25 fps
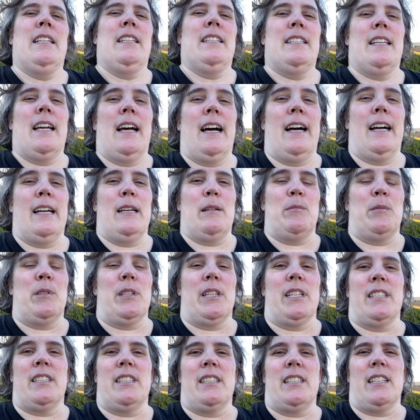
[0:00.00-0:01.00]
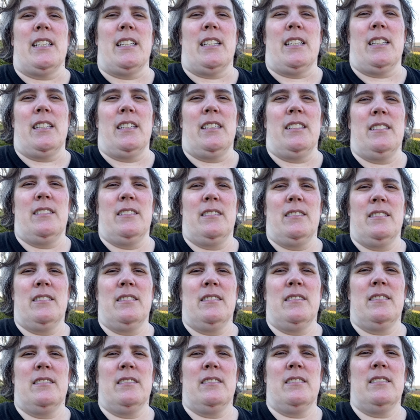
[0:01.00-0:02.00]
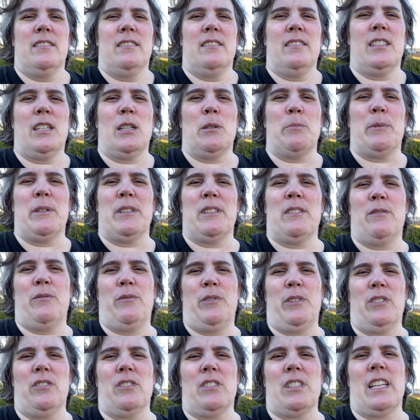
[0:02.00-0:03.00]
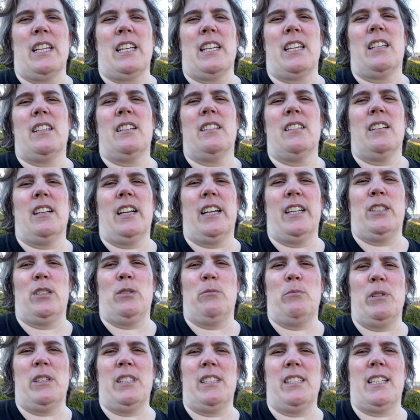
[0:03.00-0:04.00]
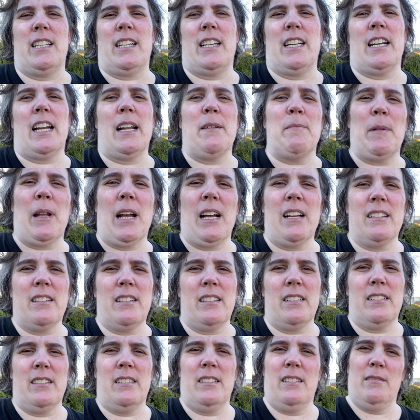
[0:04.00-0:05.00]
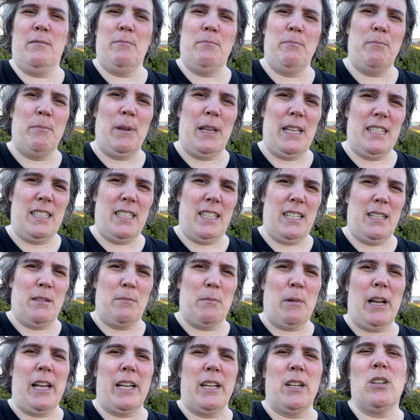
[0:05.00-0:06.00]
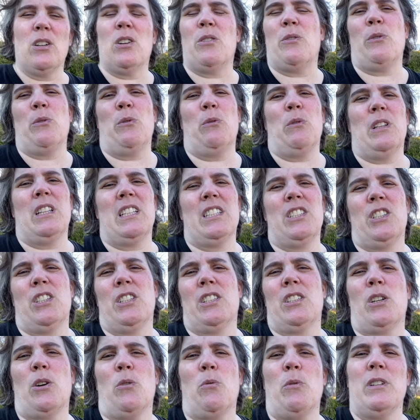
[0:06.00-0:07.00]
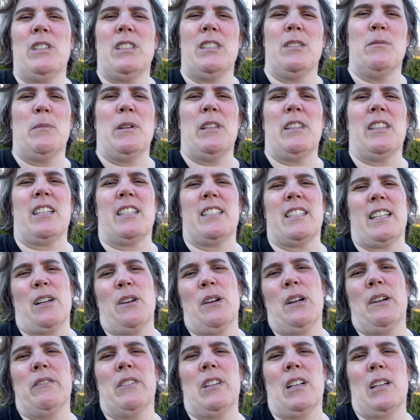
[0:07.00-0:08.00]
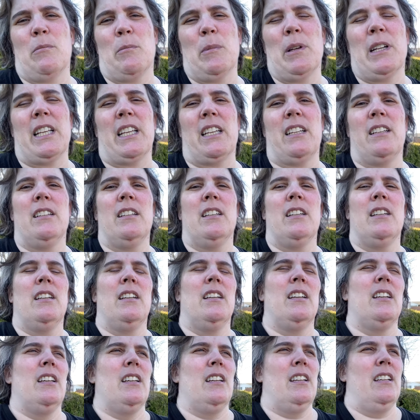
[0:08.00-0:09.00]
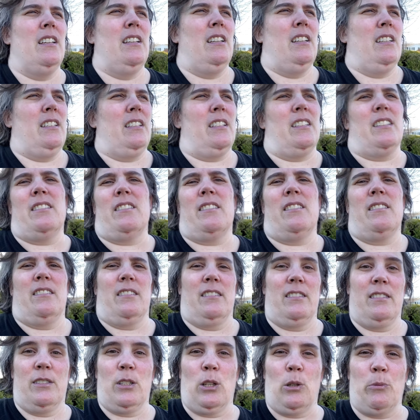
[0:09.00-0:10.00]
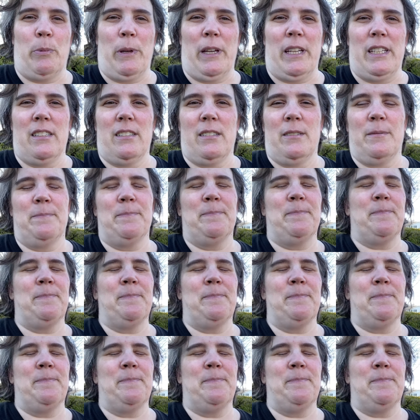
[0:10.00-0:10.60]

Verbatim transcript: times as the therapist feels like I should be seen. And I'm not basing my, oh, well, let's just go once a month because I don't have a lot of money because copays.